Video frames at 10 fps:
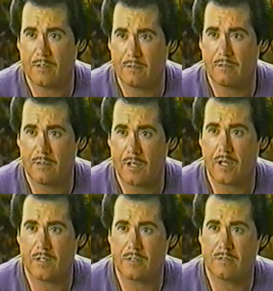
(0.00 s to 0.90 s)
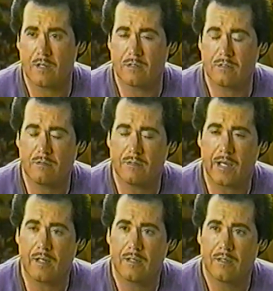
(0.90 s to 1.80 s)
can and do
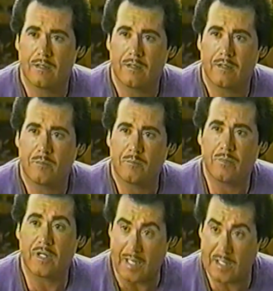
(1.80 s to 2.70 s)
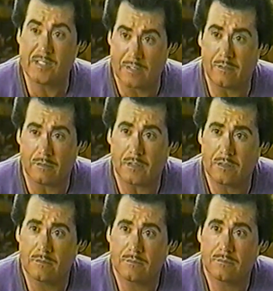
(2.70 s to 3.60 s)
that, but I still do
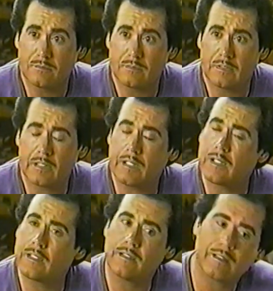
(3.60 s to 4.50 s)
it. And